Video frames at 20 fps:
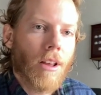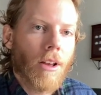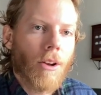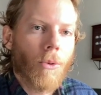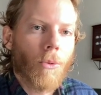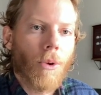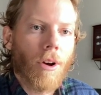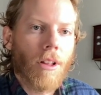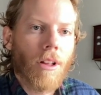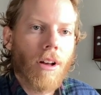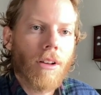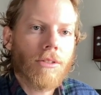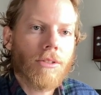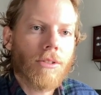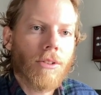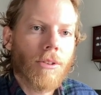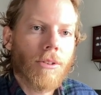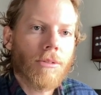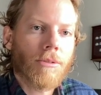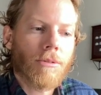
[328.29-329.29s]
while
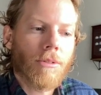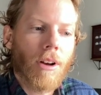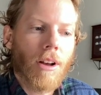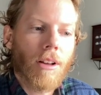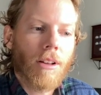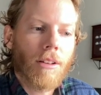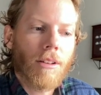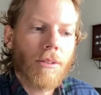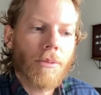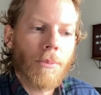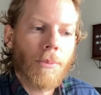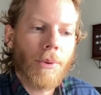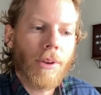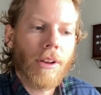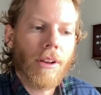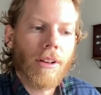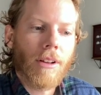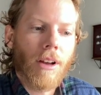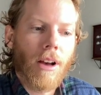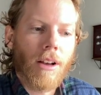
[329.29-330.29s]
also
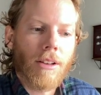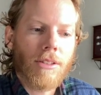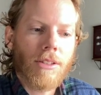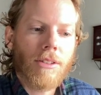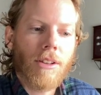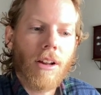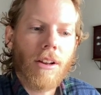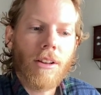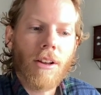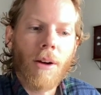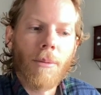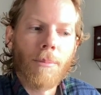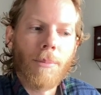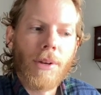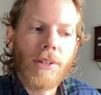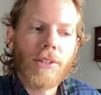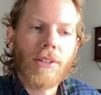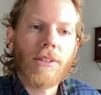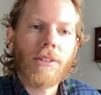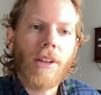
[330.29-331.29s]
being a study on
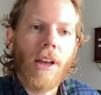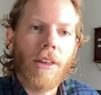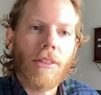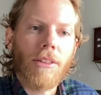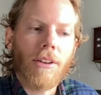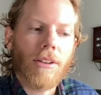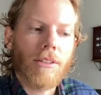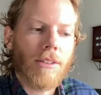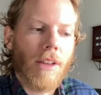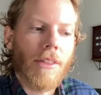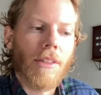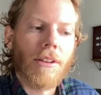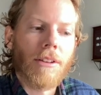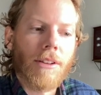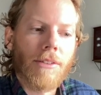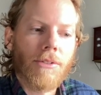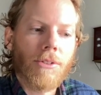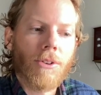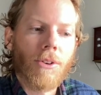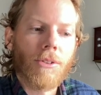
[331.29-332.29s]
business ethics and the
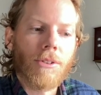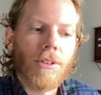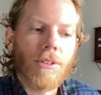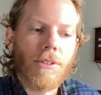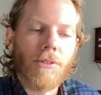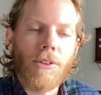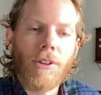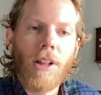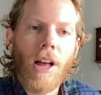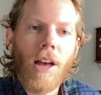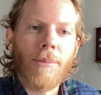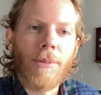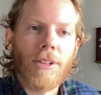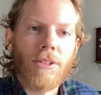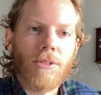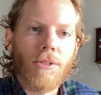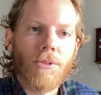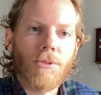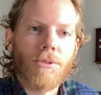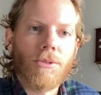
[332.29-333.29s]
difficulties of climbing
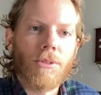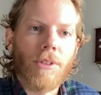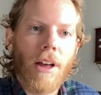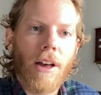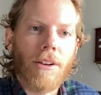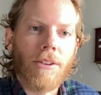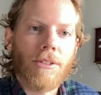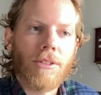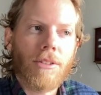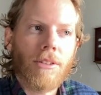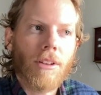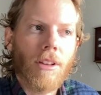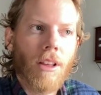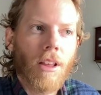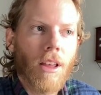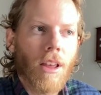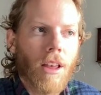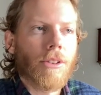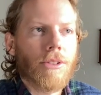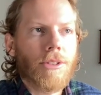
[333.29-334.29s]
social ladders.
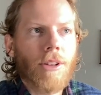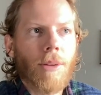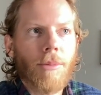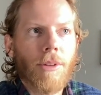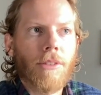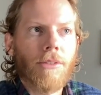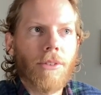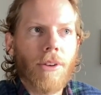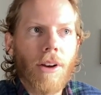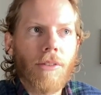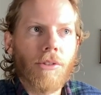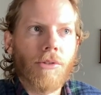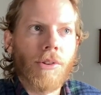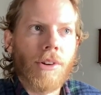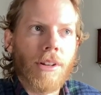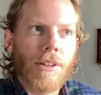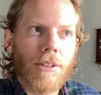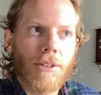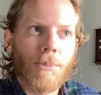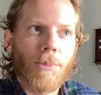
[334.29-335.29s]
There's something for everyone
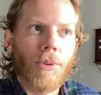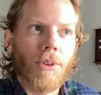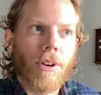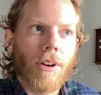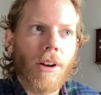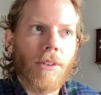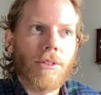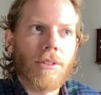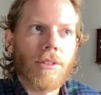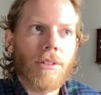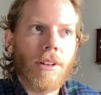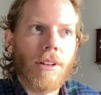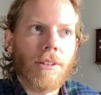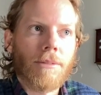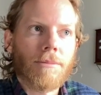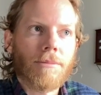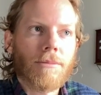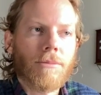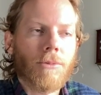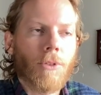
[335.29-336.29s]
in this book, I would say.
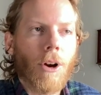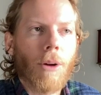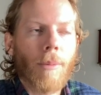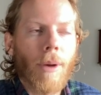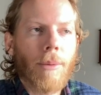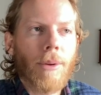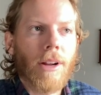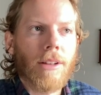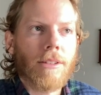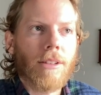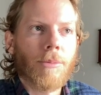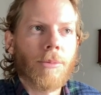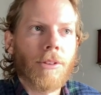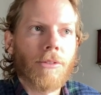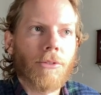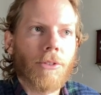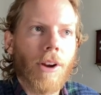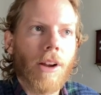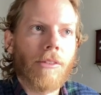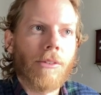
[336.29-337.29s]
Well, maybe not something
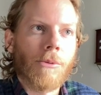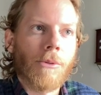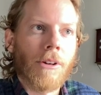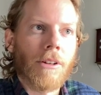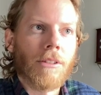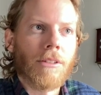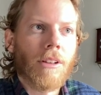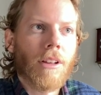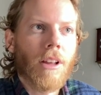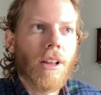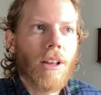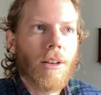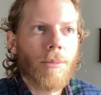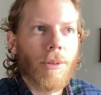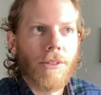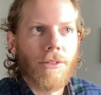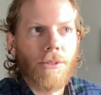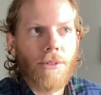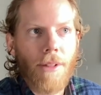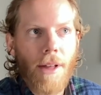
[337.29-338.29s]
for everyone, but
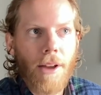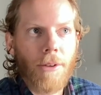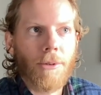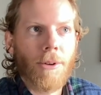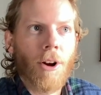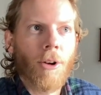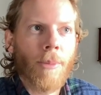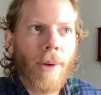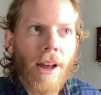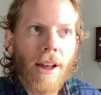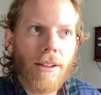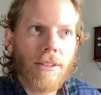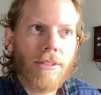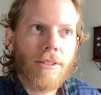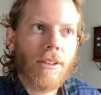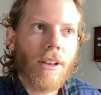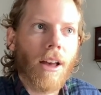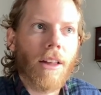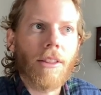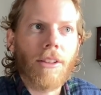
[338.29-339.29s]
if you like
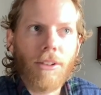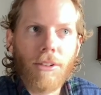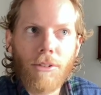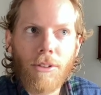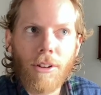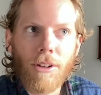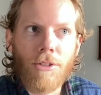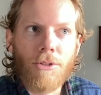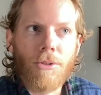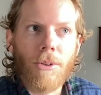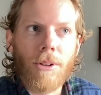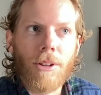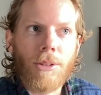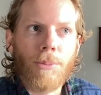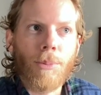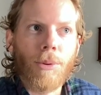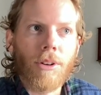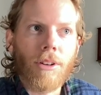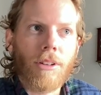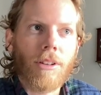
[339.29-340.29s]
romance, I think you can enjoy this
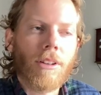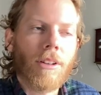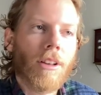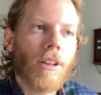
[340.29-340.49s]
book.